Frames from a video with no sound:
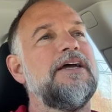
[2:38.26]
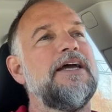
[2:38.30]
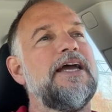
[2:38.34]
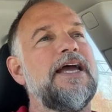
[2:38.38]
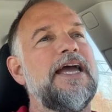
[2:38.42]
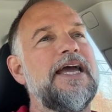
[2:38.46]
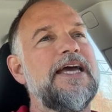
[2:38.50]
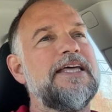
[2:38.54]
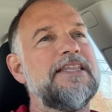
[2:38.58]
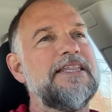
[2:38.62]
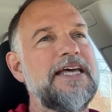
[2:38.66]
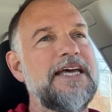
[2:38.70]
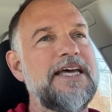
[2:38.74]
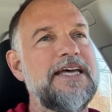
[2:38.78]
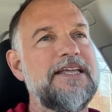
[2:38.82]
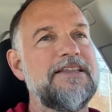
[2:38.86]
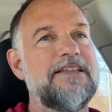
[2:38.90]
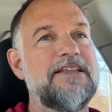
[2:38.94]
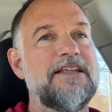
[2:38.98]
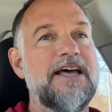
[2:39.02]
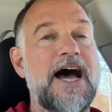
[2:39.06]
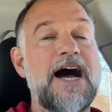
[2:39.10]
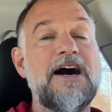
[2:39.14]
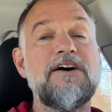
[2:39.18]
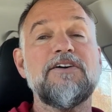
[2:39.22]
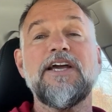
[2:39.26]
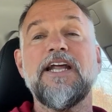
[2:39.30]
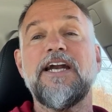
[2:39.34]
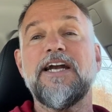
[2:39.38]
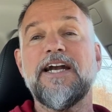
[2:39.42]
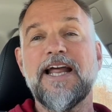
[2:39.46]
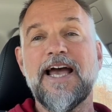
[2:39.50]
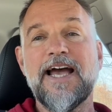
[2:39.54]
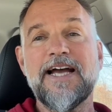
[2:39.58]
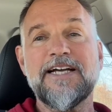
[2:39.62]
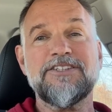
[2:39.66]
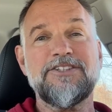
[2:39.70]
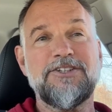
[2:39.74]
And then I'll get
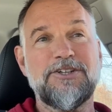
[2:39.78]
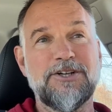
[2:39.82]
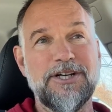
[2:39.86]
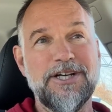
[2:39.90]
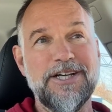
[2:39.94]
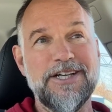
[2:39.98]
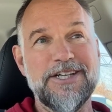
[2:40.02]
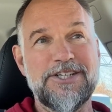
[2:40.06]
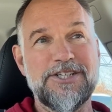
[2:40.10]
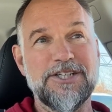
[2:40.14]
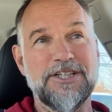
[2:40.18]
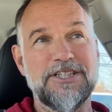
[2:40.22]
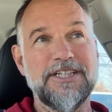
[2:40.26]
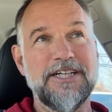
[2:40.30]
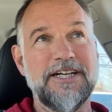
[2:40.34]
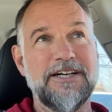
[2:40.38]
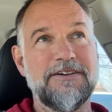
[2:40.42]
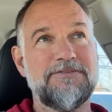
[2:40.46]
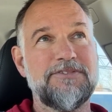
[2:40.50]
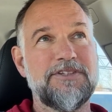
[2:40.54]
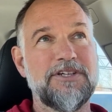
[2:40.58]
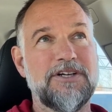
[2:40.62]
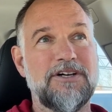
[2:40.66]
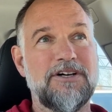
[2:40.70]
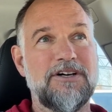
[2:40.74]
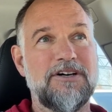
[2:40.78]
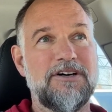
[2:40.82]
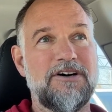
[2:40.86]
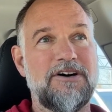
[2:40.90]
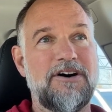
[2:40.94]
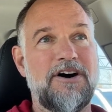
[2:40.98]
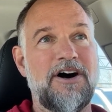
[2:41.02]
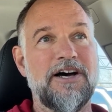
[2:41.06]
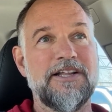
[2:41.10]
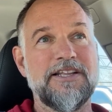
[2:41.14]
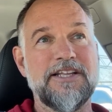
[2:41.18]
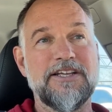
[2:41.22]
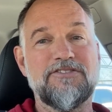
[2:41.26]
an extra inch of lift
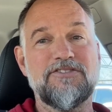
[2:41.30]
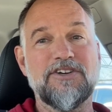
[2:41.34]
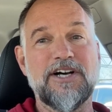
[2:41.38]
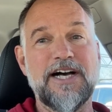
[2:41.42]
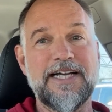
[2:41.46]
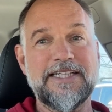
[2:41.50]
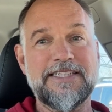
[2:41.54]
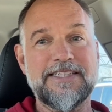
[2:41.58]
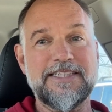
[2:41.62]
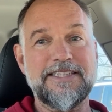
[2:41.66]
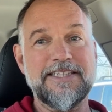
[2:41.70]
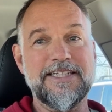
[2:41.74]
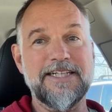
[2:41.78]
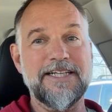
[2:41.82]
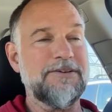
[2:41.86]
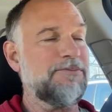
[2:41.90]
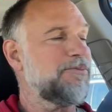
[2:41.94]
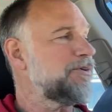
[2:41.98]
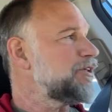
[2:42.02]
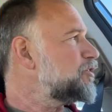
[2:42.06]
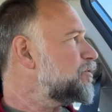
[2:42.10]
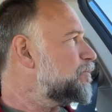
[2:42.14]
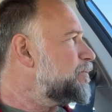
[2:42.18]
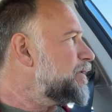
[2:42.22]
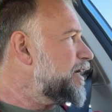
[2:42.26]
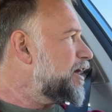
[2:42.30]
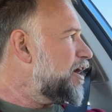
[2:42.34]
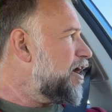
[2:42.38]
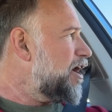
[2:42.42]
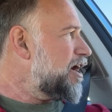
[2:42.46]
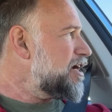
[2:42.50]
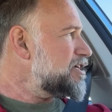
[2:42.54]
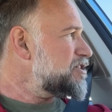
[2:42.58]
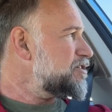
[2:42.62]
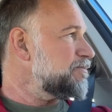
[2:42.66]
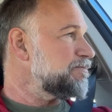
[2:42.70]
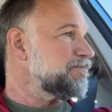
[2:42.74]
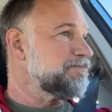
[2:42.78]
on this Legacy, which will be
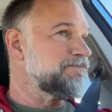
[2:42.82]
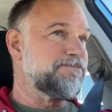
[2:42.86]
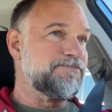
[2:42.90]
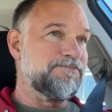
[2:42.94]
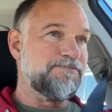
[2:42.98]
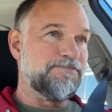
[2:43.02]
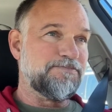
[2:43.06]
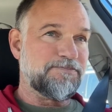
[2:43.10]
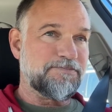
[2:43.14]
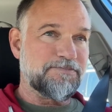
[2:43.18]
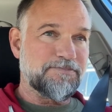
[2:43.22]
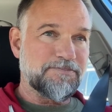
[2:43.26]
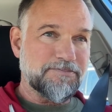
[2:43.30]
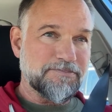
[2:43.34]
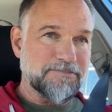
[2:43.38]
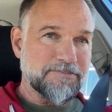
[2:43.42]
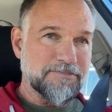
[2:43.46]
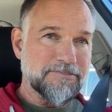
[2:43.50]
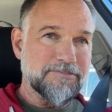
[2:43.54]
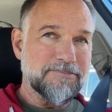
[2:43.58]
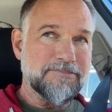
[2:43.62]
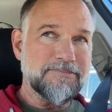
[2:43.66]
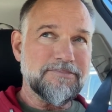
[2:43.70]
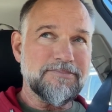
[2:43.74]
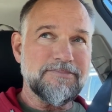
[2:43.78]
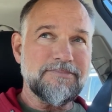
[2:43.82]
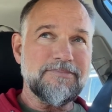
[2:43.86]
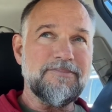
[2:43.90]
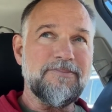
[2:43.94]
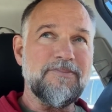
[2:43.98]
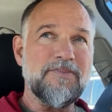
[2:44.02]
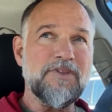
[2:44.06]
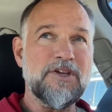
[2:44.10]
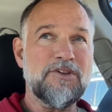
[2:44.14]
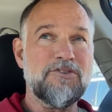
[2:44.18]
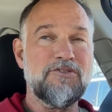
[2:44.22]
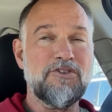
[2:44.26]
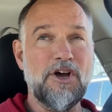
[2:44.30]
awesome.
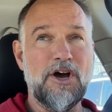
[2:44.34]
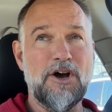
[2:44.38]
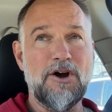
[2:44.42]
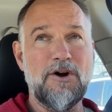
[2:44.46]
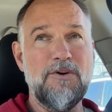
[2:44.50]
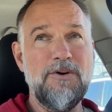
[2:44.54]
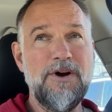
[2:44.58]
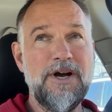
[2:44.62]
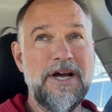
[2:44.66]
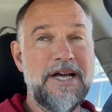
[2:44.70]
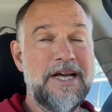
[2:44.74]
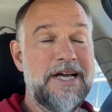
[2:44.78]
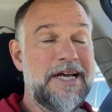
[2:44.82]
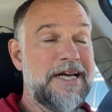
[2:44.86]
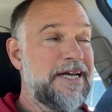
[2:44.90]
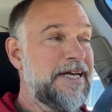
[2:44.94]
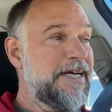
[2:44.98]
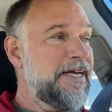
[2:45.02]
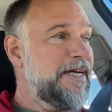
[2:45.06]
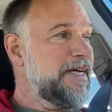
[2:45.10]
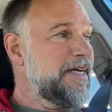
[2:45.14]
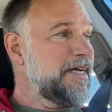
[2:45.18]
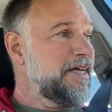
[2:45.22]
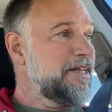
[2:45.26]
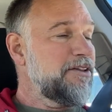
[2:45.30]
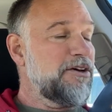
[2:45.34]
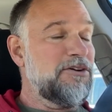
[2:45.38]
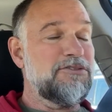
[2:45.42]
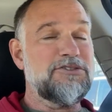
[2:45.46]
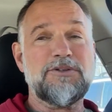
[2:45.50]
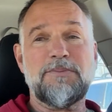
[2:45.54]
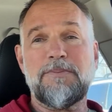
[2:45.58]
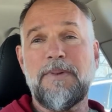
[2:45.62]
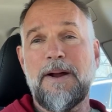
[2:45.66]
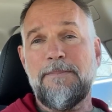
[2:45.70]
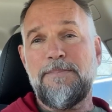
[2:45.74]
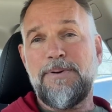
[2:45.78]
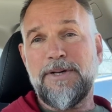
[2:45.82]
So those are
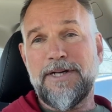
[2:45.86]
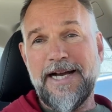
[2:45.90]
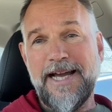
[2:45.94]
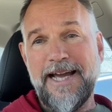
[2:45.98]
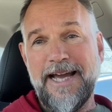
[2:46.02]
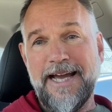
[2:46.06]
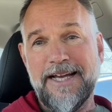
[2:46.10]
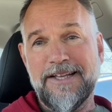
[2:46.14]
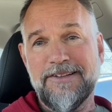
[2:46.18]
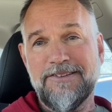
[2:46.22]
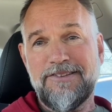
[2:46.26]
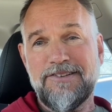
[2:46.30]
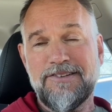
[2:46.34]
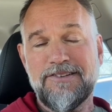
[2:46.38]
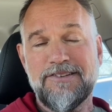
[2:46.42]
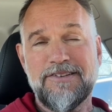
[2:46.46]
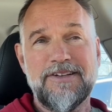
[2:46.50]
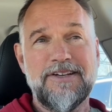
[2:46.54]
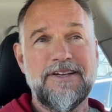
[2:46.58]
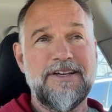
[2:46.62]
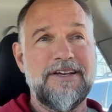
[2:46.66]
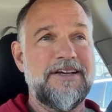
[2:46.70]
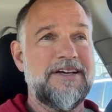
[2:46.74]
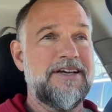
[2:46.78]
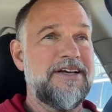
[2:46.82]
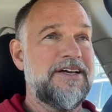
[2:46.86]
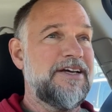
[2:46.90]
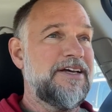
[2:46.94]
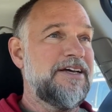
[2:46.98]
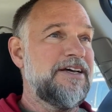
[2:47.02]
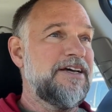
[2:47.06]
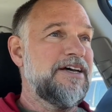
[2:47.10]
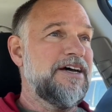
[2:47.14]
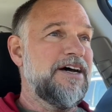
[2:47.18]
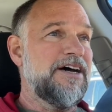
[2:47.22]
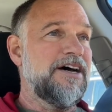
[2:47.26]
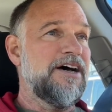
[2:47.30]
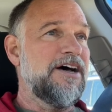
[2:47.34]
my plans.
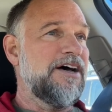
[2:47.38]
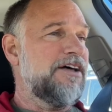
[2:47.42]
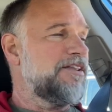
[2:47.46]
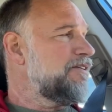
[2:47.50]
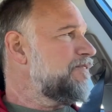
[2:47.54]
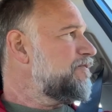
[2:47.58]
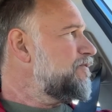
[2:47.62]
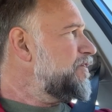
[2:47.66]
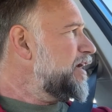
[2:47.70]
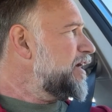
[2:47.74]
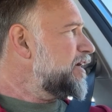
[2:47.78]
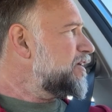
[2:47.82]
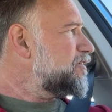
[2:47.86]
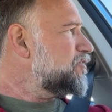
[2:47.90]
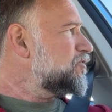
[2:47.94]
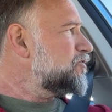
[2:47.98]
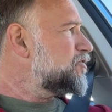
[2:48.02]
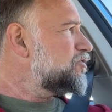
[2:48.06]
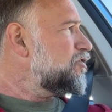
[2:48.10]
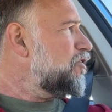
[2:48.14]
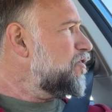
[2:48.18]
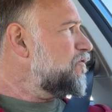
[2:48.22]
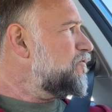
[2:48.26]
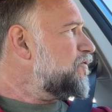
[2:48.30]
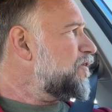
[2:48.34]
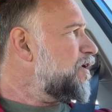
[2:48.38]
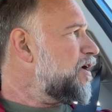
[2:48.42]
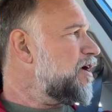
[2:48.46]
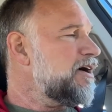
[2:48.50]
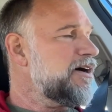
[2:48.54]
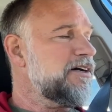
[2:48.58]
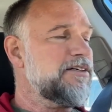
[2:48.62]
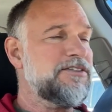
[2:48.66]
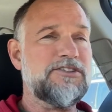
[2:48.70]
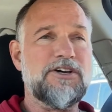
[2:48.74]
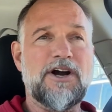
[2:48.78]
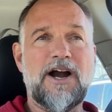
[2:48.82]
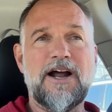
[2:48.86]
The vehicle so
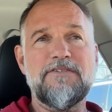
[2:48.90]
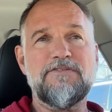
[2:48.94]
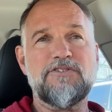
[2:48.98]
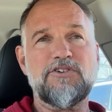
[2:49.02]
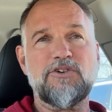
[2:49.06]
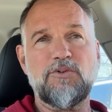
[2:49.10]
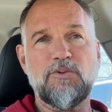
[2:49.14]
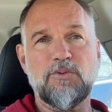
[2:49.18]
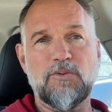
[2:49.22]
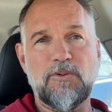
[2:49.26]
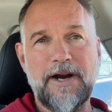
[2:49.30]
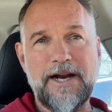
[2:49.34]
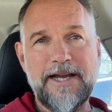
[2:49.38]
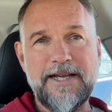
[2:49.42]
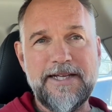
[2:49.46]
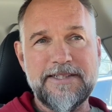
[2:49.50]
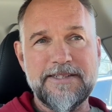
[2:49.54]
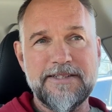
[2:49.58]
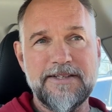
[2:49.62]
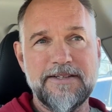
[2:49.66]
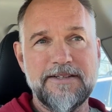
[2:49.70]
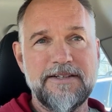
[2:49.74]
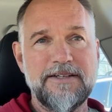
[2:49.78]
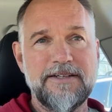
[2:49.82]
far drives great.